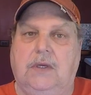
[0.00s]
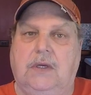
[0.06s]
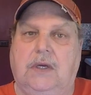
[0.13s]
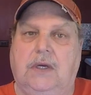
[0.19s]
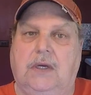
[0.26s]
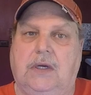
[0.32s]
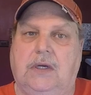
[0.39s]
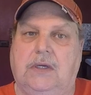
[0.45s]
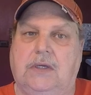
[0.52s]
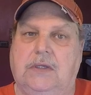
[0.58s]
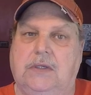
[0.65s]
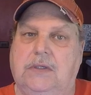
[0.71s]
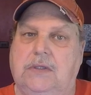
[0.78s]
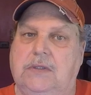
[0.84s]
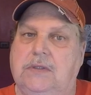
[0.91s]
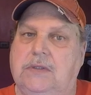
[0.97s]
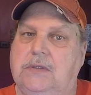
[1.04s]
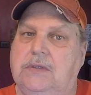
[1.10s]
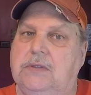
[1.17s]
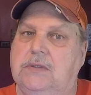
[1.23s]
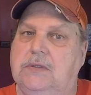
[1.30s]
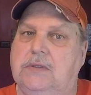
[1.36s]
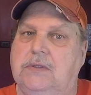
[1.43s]
lot.
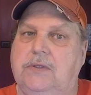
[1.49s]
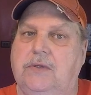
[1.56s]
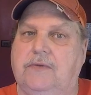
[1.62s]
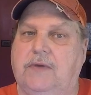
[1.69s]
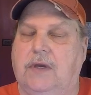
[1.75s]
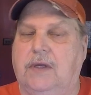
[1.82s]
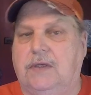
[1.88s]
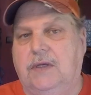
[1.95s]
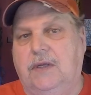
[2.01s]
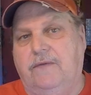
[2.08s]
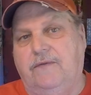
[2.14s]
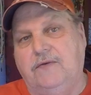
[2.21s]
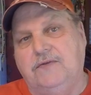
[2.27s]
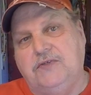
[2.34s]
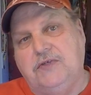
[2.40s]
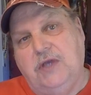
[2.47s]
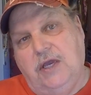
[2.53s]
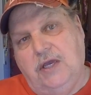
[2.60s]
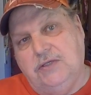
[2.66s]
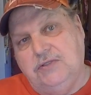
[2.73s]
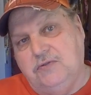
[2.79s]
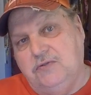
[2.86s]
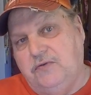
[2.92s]
You've got different
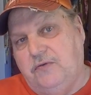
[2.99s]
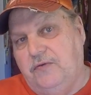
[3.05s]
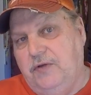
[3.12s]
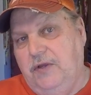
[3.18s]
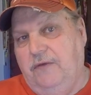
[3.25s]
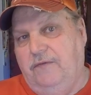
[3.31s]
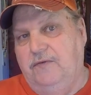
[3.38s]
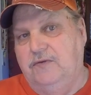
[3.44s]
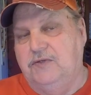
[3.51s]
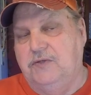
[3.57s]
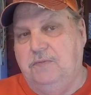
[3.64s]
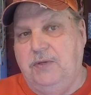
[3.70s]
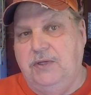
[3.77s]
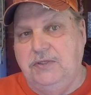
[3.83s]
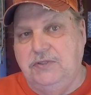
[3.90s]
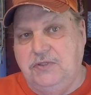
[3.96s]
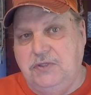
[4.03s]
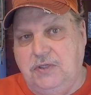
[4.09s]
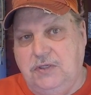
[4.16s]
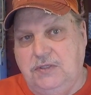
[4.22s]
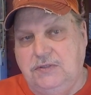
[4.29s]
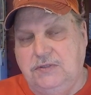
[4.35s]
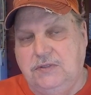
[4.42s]
schedules for different
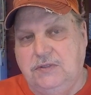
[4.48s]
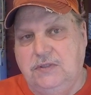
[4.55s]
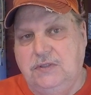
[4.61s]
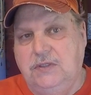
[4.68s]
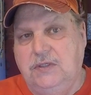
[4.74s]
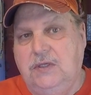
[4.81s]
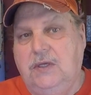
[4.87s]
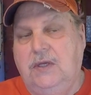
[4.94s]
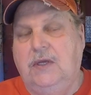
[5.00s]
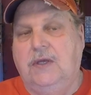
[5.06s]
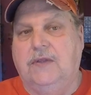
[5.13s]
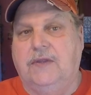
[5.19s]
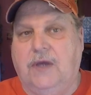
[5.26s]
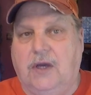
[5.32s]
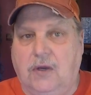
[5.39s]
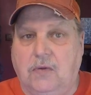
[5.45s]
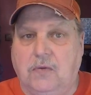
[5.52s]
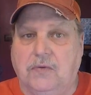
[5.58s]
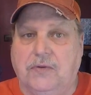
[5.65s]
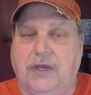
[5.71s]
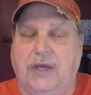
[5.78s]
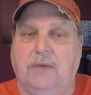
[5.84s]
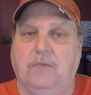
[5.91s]
species. The whole
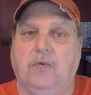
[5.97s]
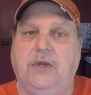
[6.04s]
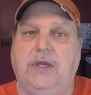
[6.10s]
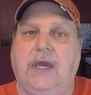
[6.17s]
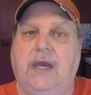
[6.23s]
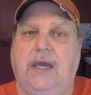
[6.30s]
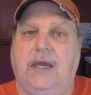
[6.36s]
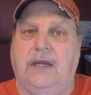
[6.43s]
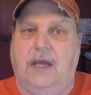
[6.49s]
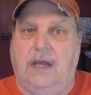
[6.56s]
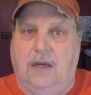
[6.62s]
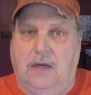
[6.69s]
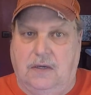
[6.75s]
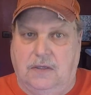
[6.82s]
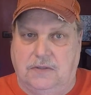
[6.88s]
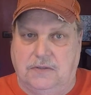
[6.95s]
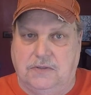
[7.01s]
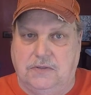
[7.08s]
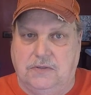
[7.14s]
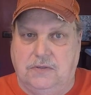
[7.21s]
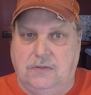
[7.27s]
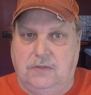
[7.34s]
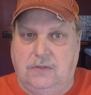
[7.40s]
time we had ours,
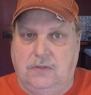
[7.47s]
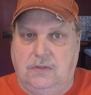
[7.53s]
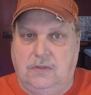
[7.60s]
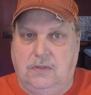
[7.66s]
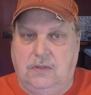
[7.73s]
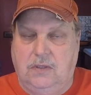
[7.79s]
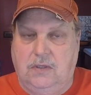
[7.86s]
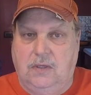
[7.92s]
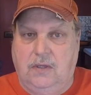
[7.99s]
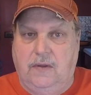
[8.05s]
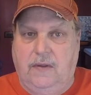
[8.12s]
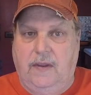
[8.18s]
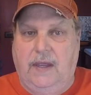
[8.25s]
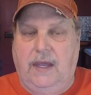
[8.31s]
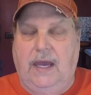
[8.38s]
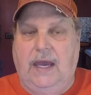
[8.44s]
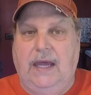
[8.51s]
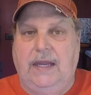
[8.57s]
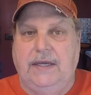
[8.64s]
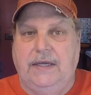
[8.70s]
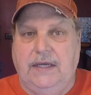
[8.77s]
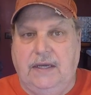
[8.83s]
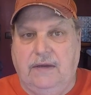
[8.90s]
I
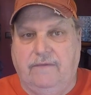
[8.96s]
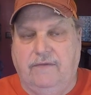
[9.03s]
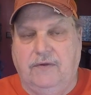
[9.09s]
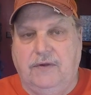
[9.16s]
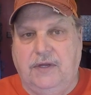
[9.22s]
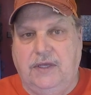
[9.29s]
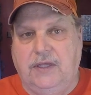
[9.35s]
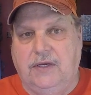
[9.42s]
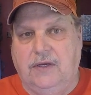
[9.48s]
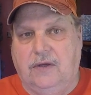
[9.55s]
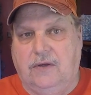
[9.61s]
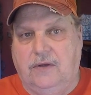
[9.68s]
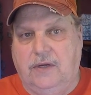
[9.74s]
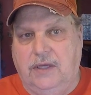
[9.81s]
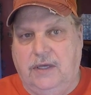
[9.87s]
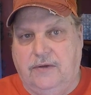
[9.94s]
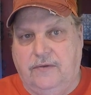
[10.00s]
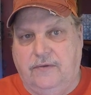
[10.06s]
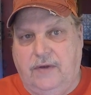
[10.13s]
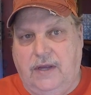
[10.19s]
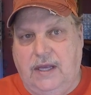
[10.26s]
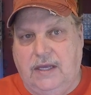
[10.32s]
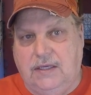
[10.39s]
never did learn how to
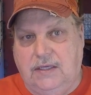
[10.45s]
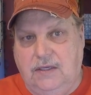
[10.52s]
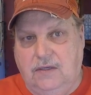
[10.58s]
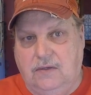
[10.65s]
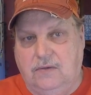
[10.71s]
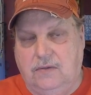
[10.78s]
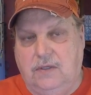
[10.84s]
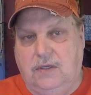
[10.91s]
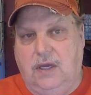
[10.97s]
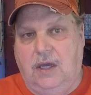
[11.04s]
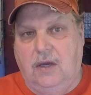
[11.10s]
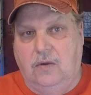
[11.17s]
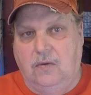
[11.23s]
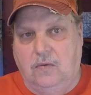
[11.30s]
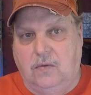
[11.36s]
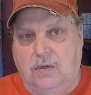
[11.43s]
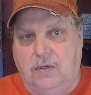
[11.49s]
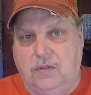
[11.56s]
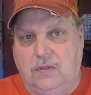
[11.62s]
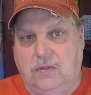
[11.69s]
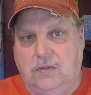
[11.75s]
dry kill oak